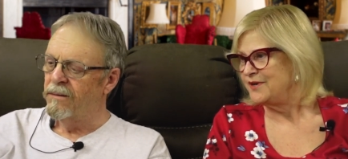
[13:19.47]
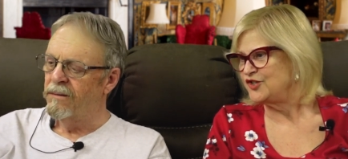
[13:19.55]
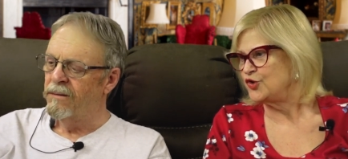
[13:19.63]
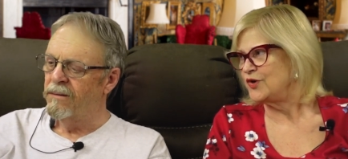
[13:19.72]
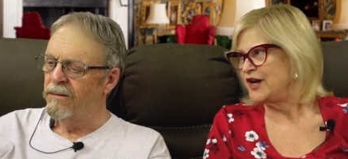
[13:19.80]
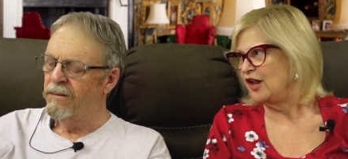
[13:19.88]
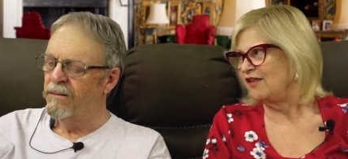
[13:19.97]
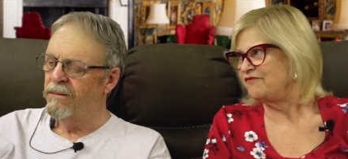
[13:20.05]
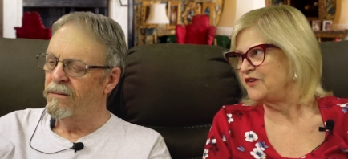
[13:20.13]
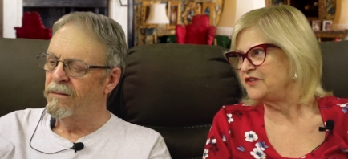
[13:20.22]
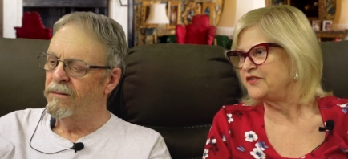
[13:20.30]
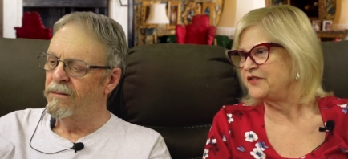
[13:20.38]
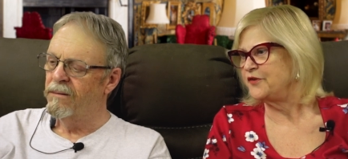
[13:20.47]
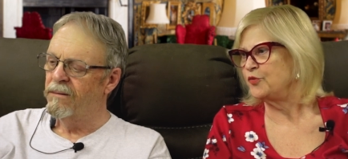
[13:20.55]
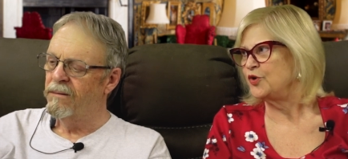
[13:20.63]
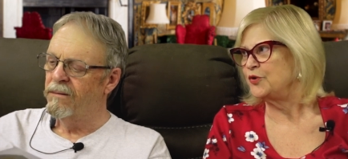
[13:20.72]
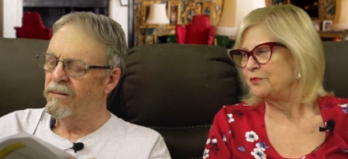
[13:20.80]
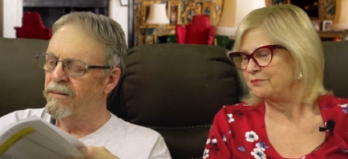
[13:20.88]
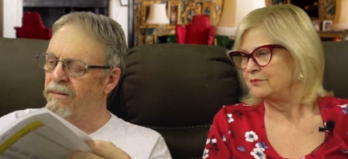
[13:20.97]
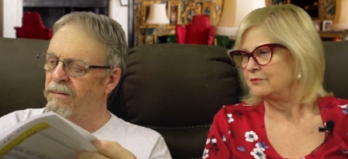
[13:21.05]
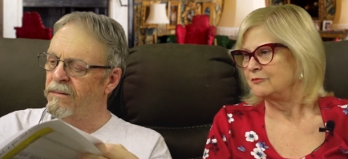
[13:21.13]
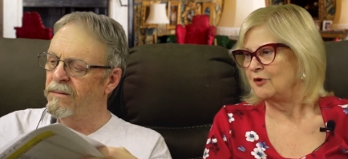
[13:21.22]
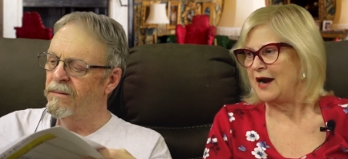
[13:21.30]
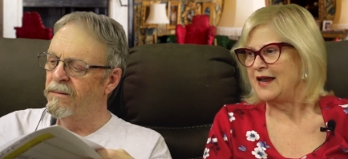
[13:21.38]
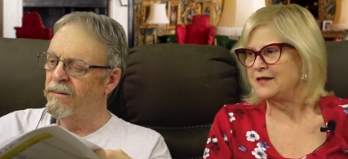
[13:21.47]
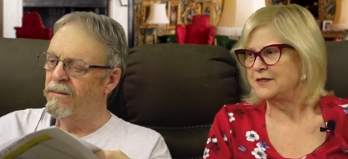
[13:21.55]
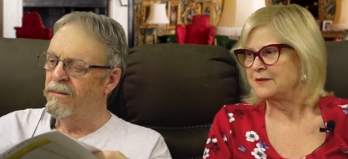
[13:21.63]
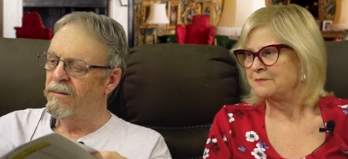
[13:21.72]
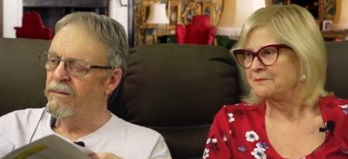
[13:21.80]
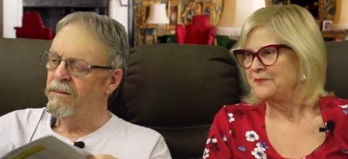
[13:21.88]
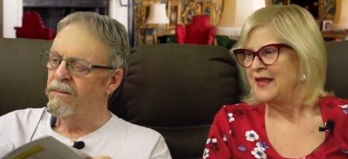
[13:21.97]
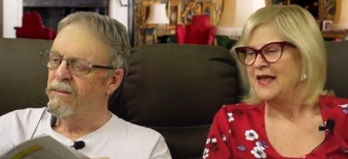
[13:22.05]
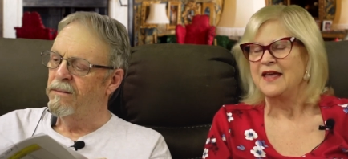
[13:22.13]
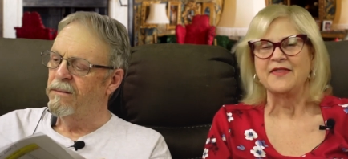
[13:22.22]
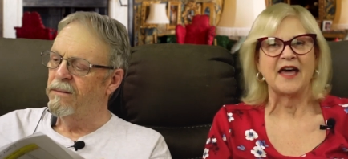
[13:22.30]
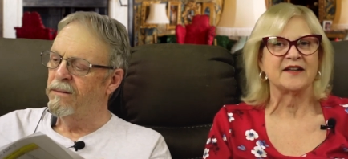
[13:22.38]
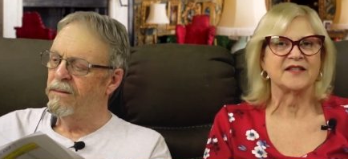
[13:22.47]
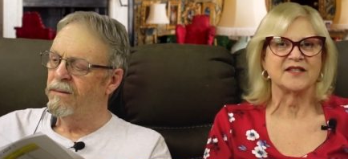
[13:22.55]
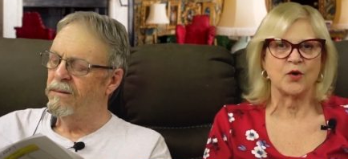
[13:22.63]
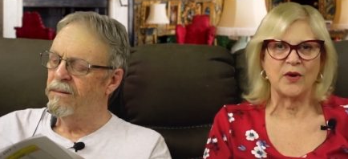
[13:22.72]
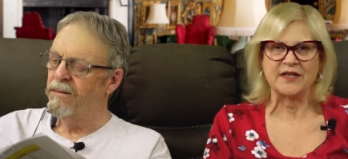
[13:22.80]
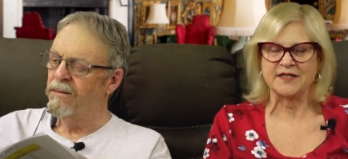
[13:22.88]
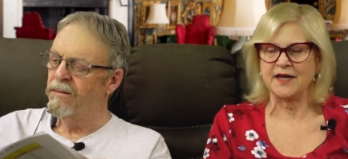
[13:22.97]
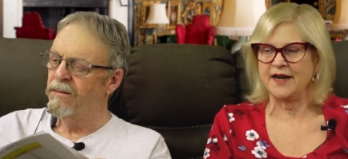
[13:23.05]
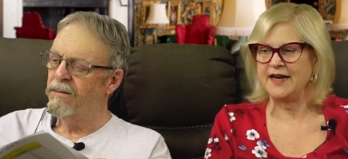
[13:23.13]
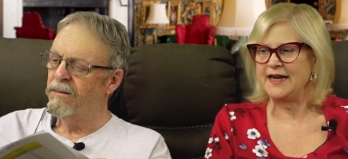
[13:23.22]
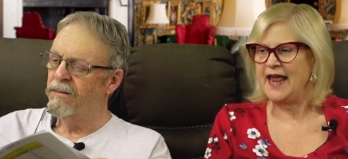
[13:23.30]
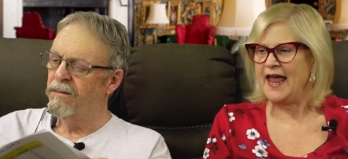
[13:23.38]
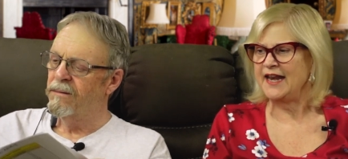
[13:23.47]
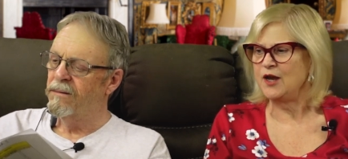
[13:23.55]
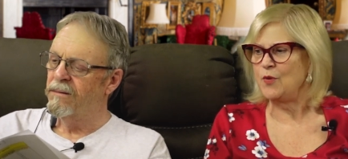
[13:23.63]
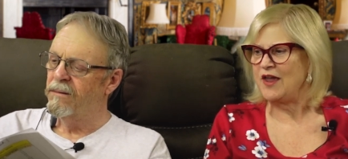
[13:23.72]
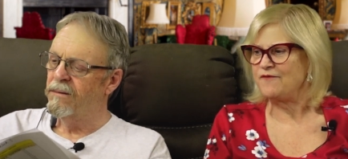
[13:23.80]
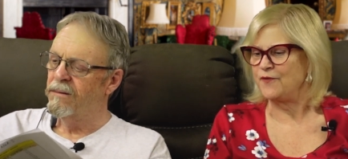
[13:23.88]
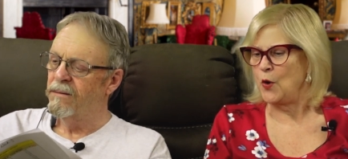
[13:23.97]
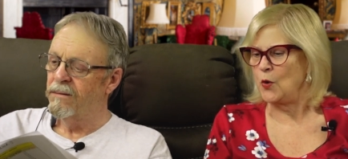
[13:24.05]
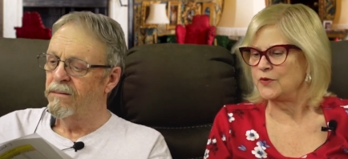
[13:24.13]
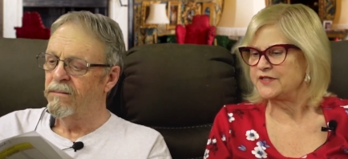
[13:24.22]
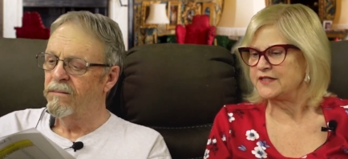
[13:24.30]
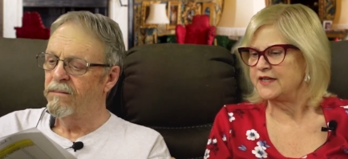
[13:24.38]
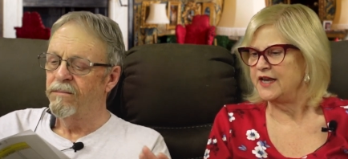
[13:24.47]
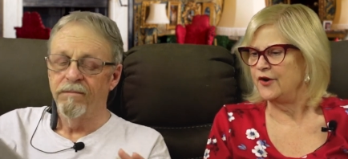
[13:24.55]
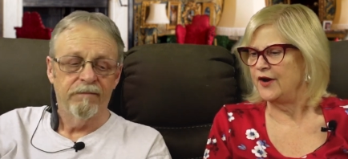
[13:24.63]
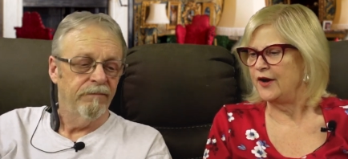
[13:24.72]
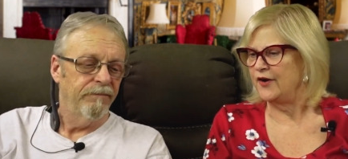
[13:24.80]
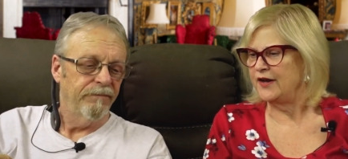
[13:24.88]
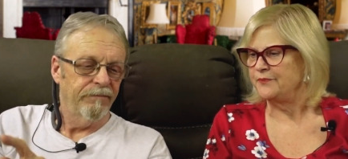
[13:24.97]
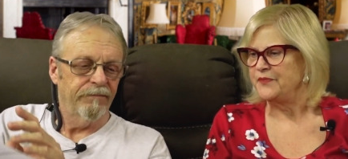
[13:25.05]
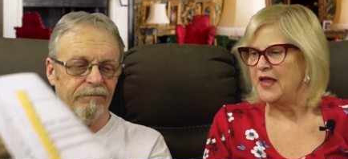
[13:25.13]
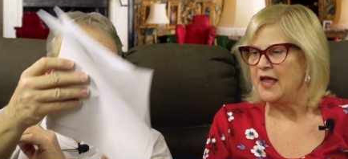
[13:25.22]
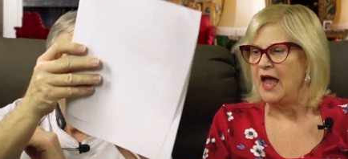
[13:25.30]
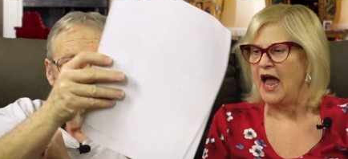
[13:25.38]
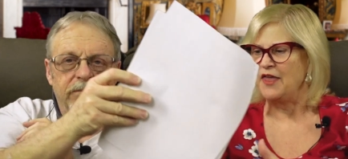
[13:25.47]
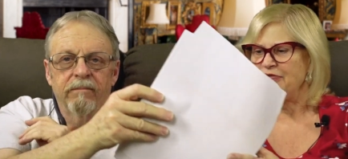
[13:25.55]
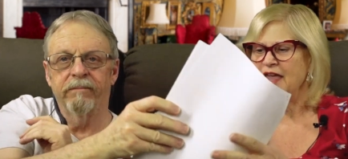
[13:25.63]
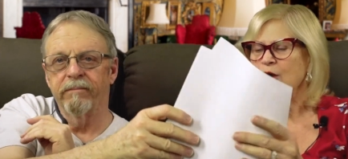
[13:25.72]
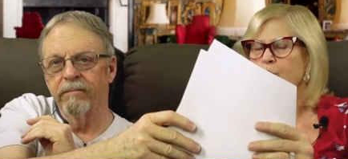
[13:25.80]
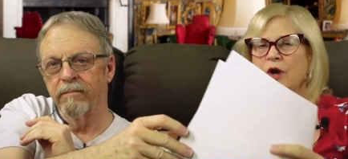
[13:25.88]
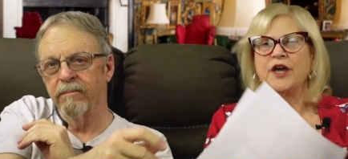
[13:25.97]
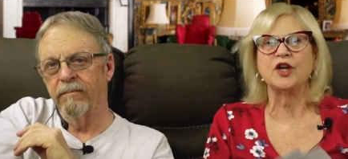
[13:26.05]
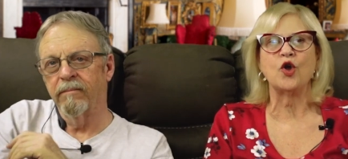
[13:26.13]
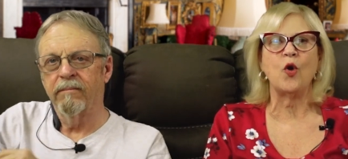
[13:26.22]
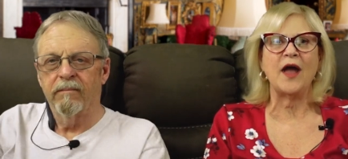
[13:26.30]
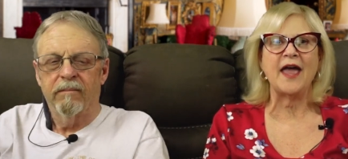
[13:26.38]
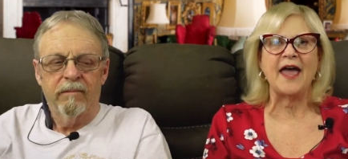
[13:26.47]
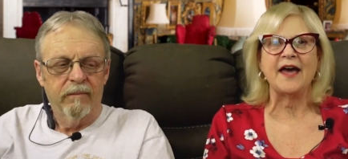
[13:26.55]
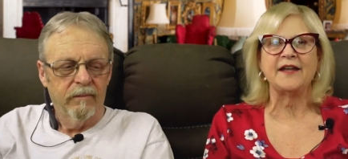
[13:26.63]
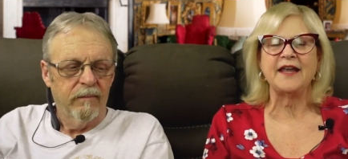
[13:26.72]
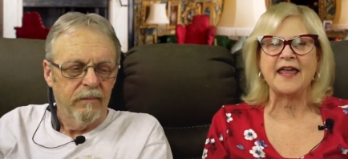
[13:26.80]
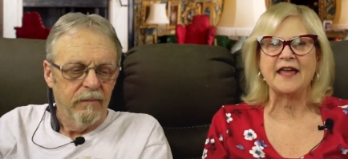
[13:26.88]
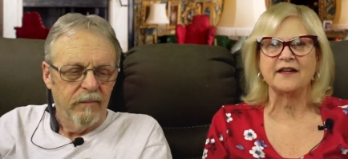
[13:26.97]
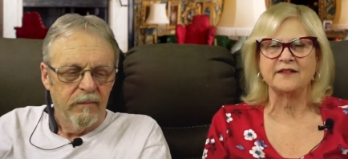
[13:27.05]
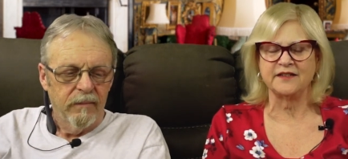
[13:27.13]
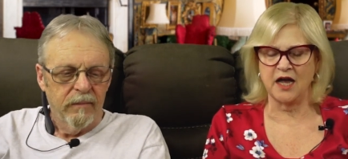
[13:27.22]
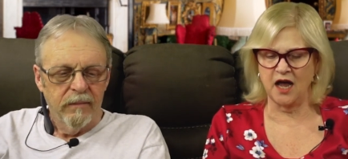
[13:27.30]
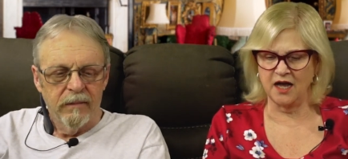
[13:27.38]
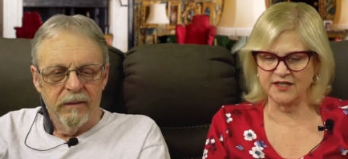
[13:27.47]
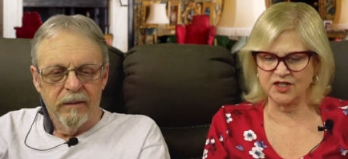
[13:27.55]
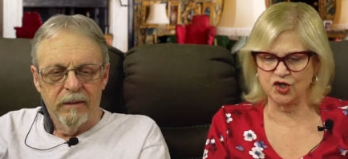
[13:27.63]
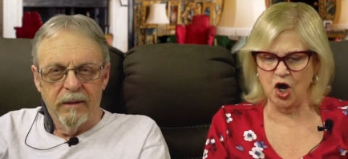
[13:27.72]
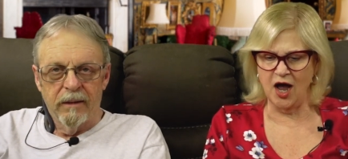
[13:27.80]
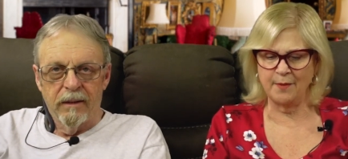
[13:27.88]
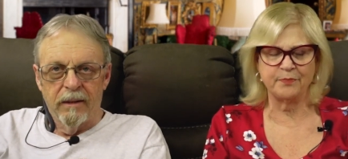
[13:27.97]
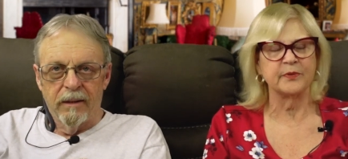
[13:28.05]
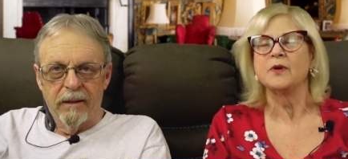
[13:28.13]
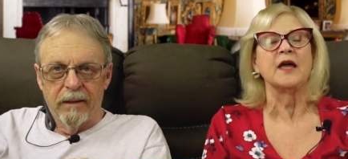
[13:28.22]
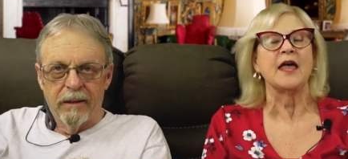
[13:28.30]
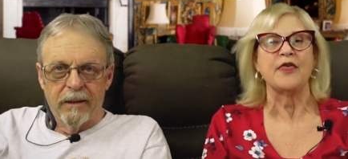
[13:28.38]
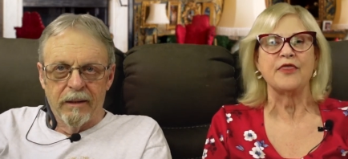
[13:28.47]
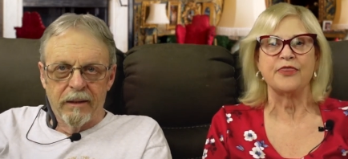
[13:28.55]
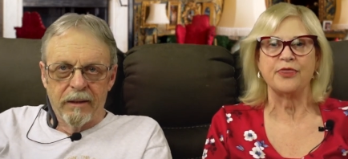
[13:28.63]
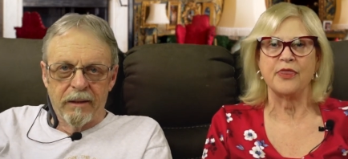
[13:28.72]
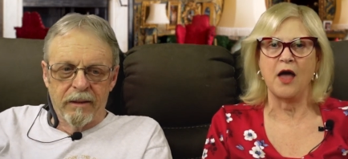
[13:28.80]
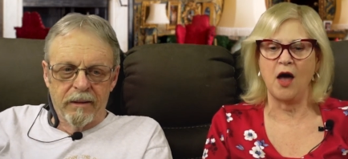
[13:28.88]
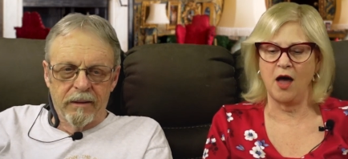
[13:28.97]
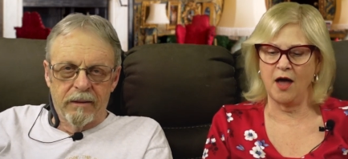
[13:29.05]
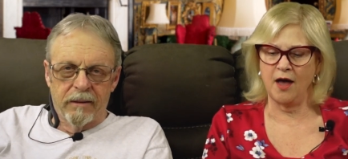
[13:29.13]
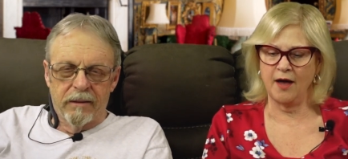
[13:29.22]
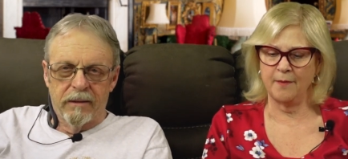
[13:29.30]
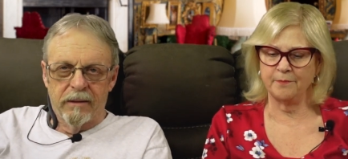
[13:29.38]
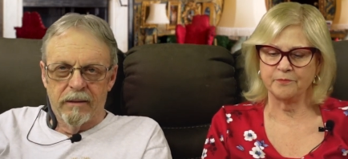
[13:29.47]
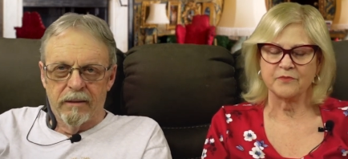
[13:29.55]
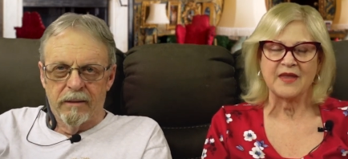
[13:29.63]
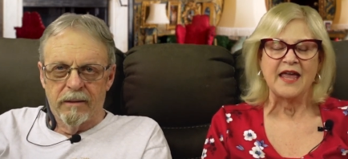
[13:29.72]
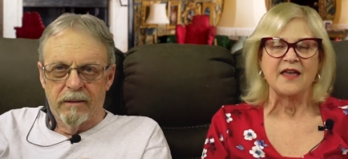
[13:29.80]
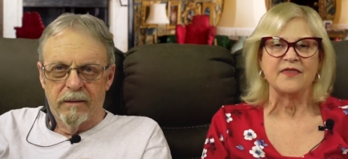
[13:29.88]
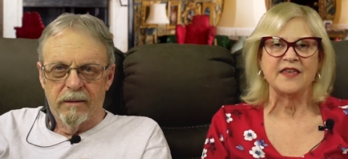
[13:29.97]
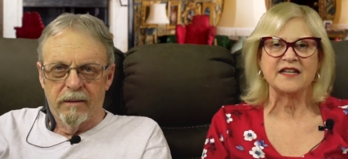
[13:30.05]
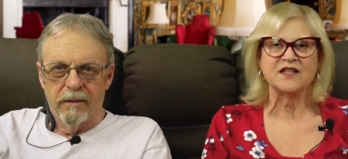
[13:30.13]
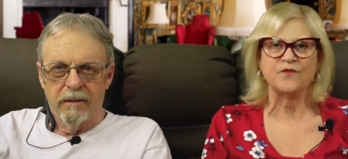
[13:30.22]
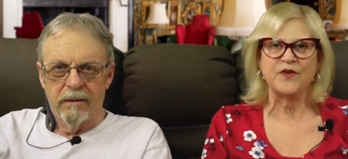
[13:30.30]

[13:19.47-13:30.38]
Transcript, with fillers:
Speaker 1: Picture an elephant in the room, right? That is so exciting. Anyway, folks, here, Harry, I think we're going to go ahead and uh, stop um, this